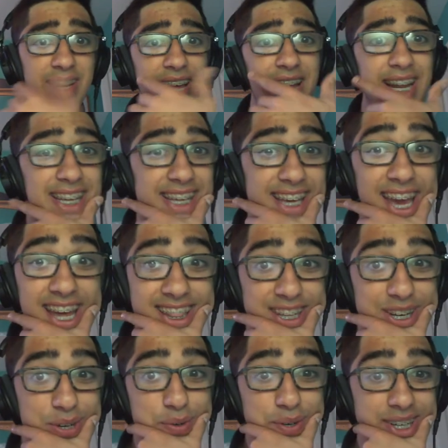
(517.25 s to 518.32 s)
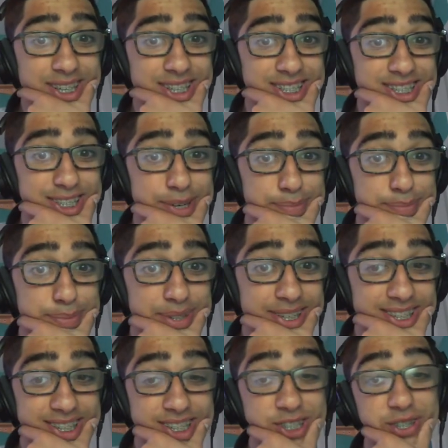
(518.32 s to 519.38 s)
And again, the queen is just
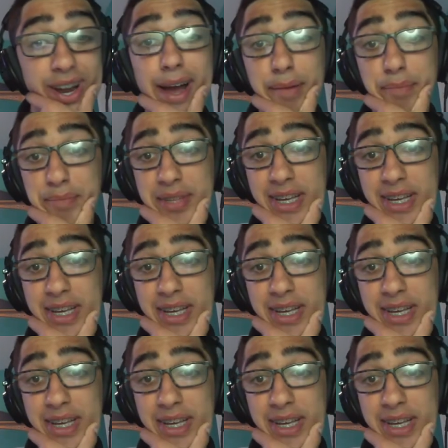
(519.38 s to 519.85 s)
completely trapped.